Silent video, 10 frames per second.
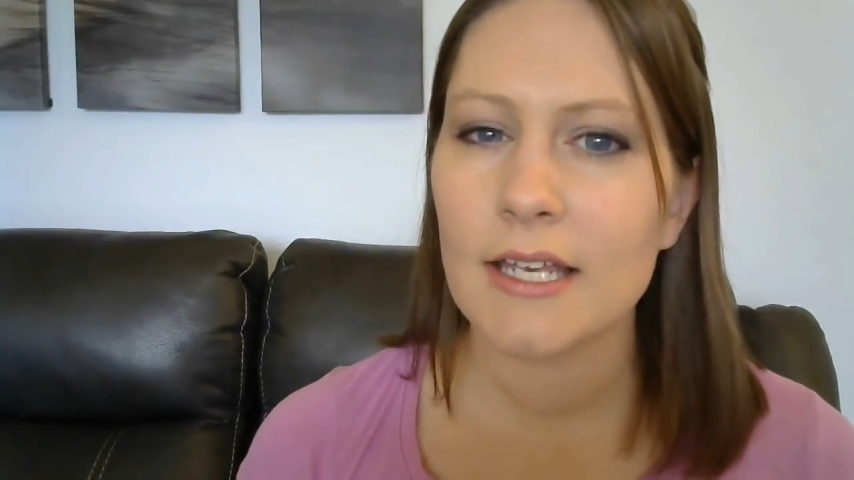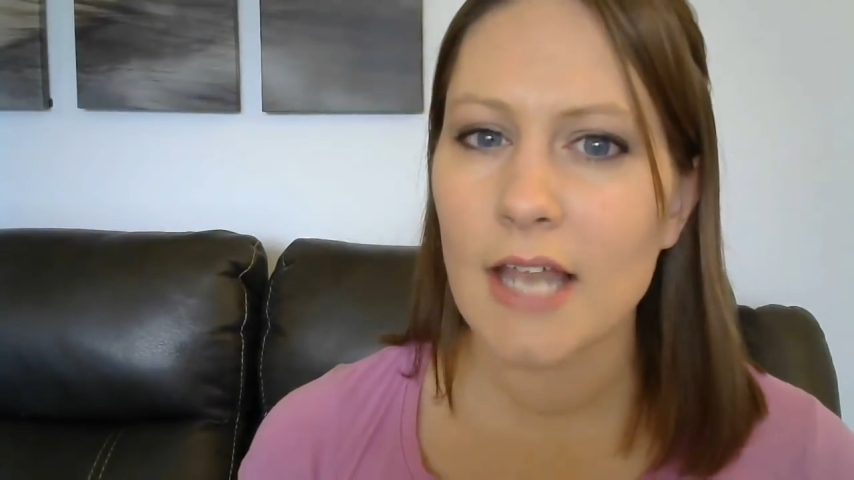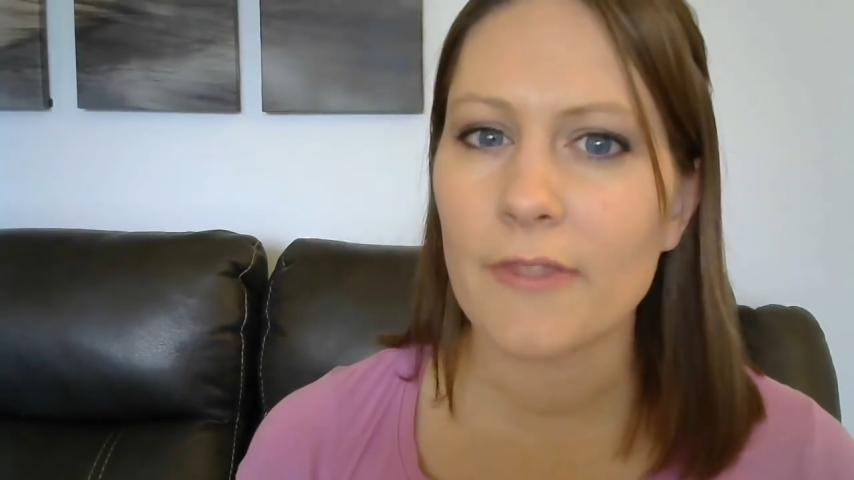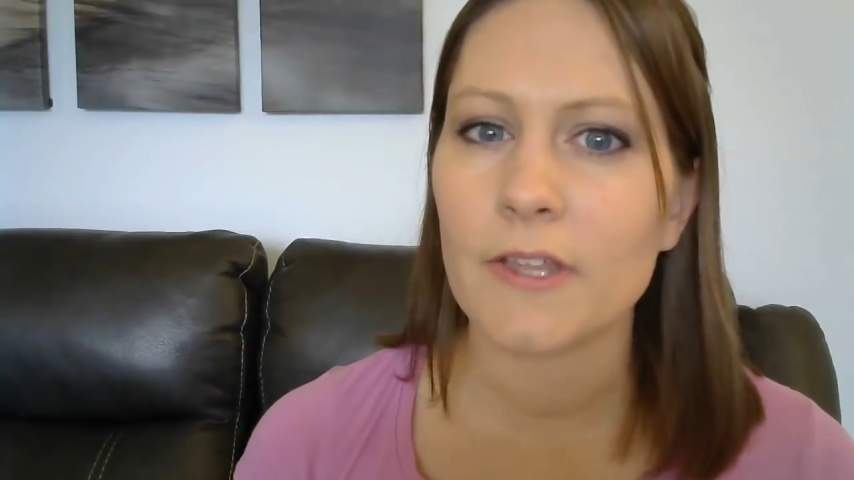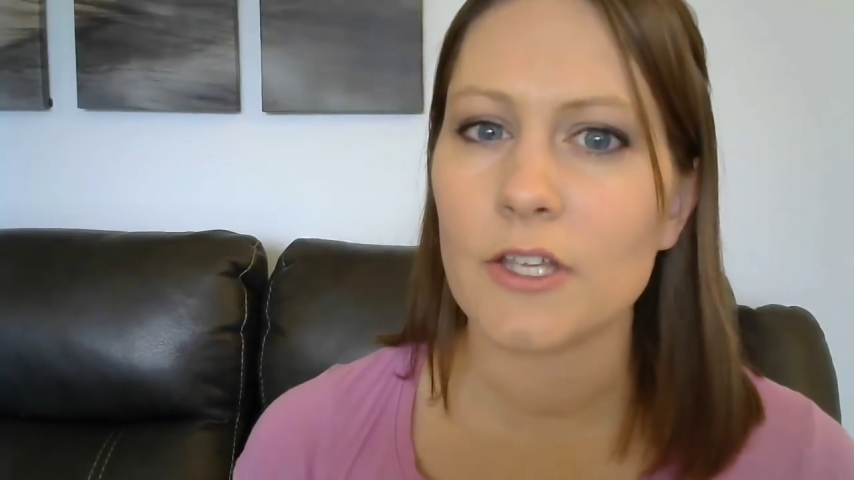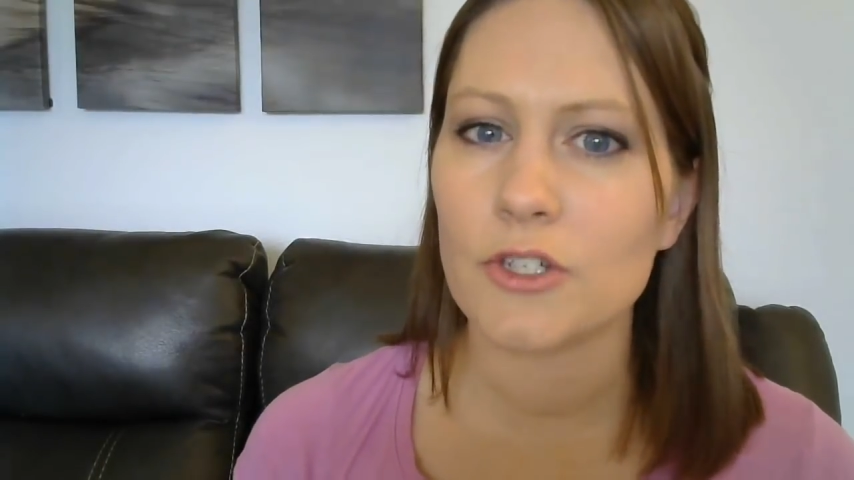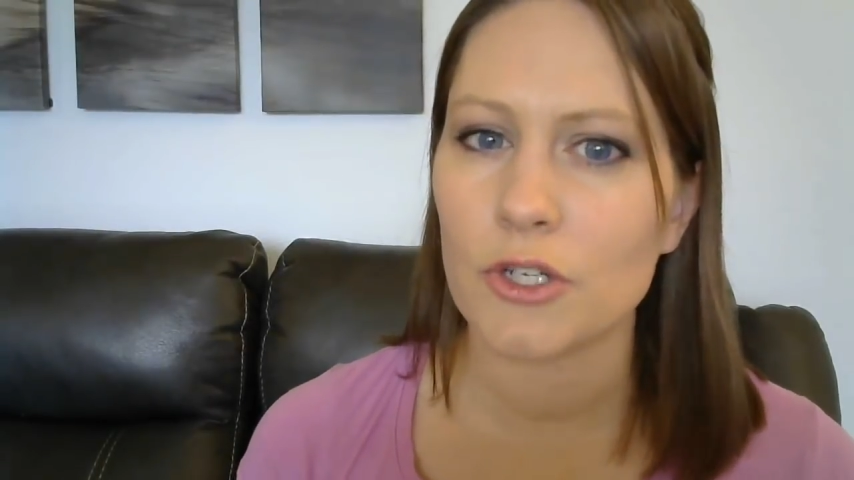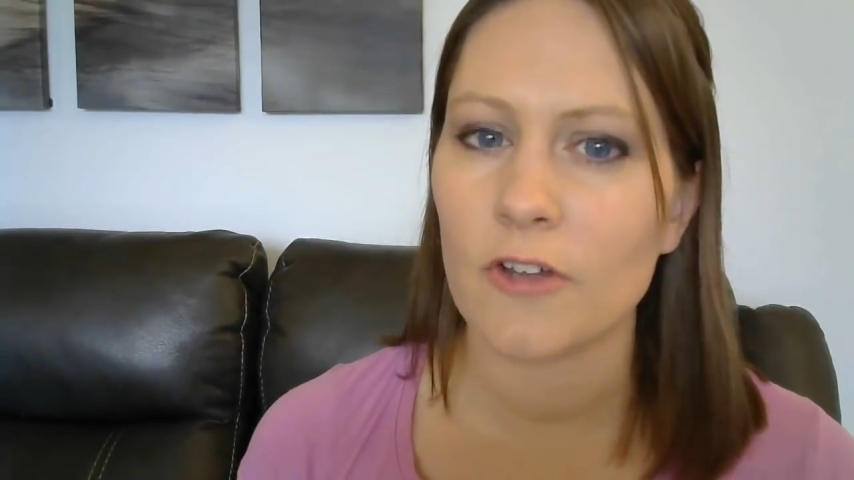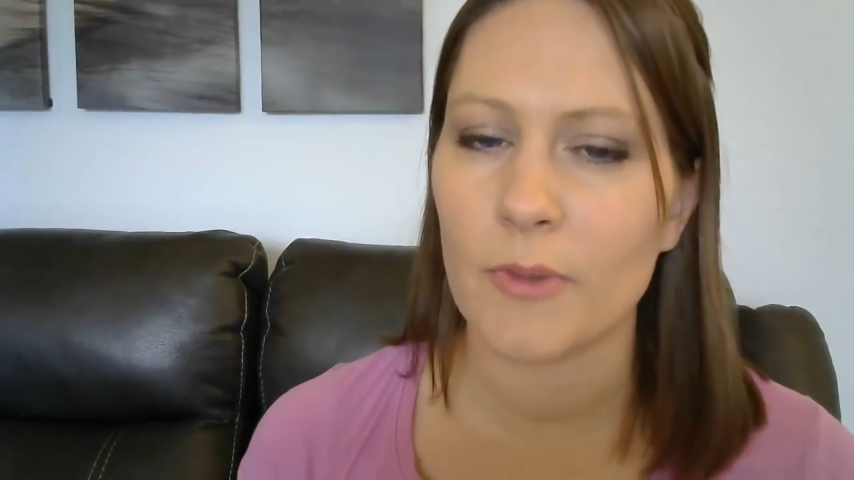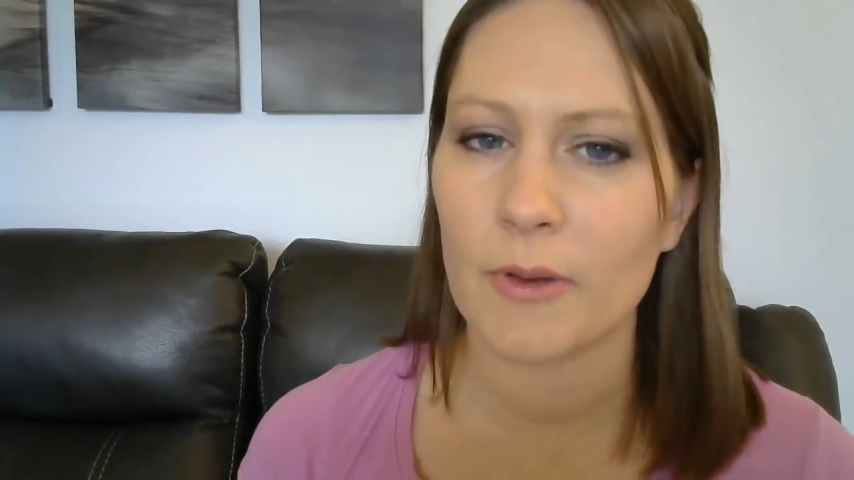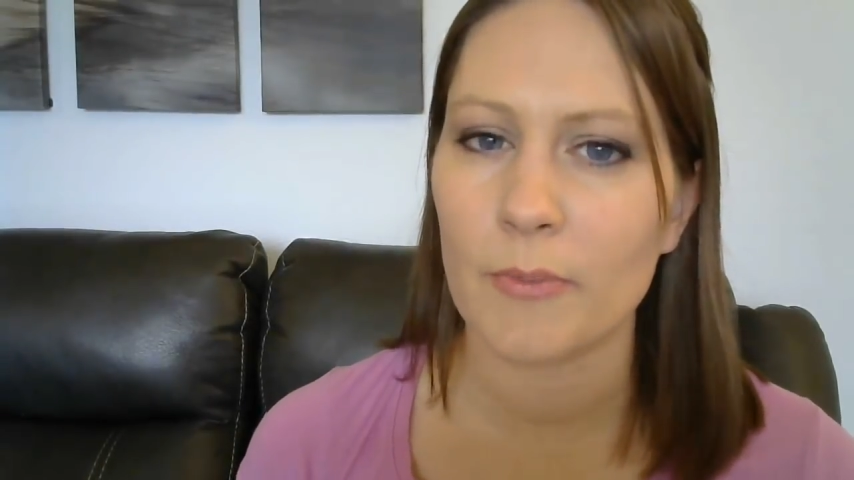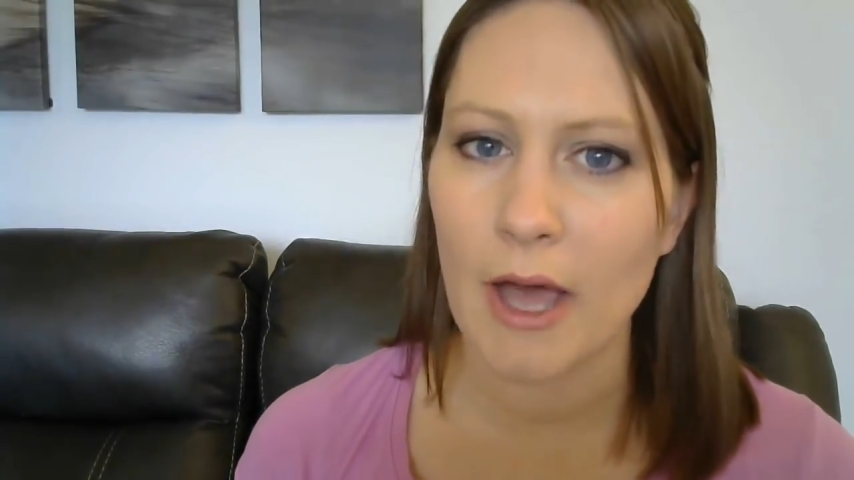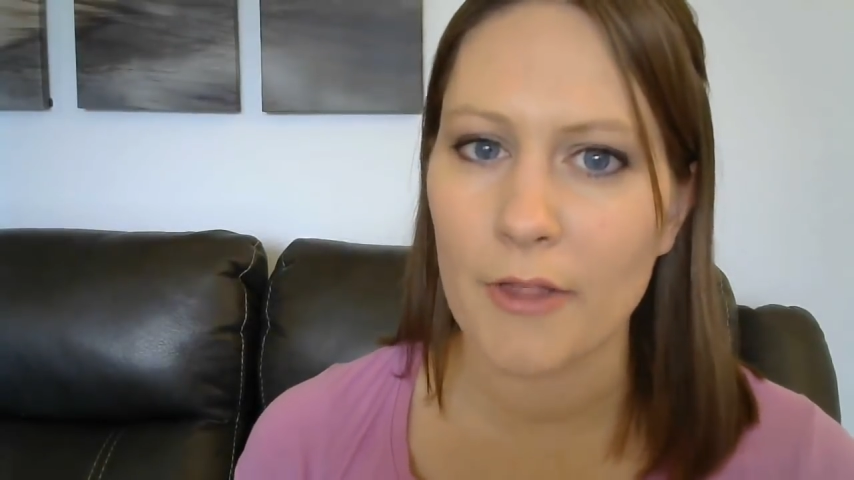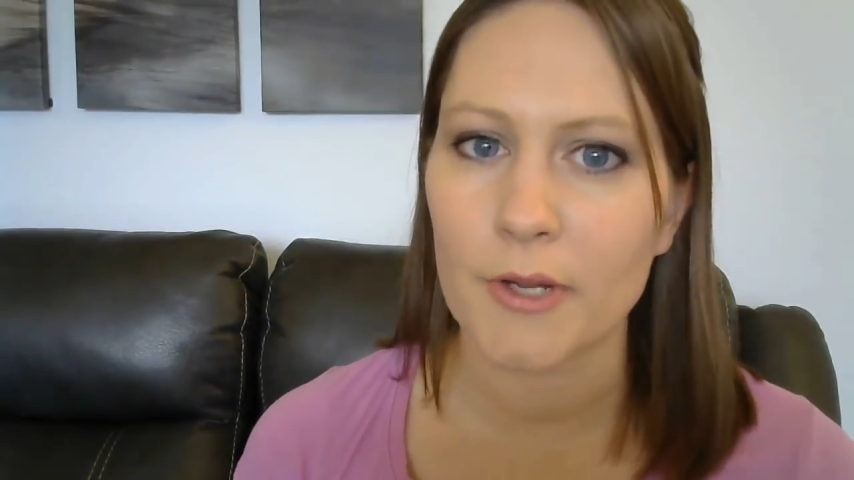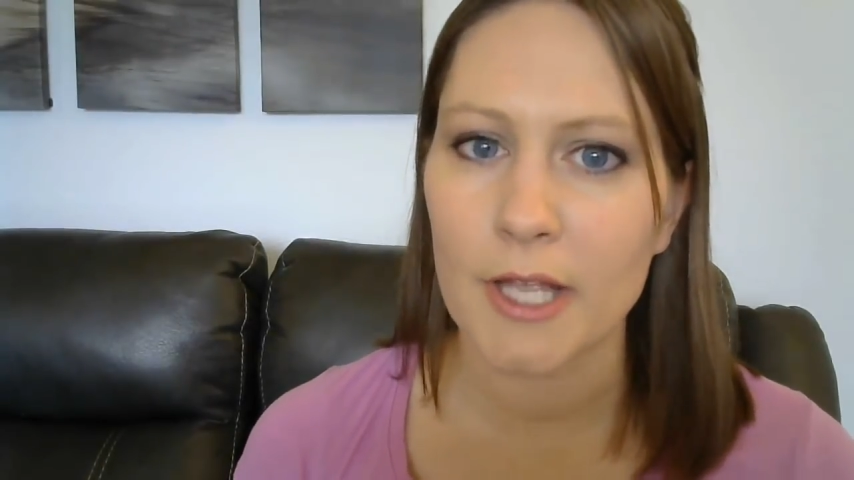nothing should have been
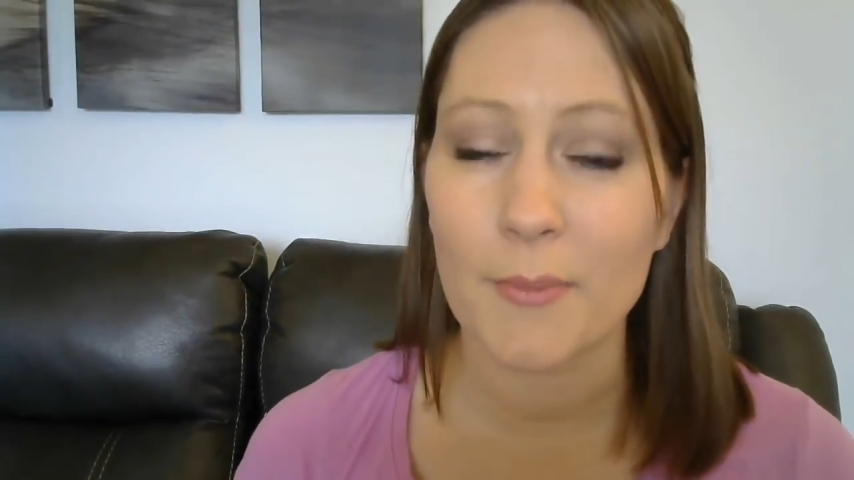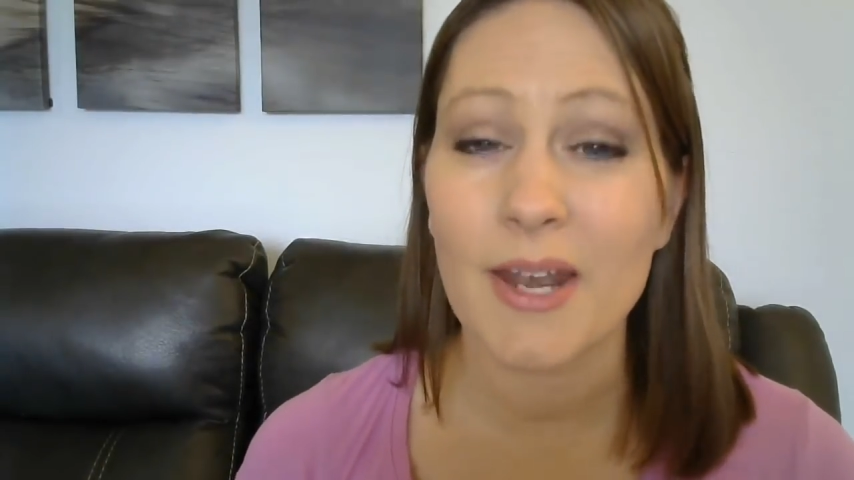bothering him.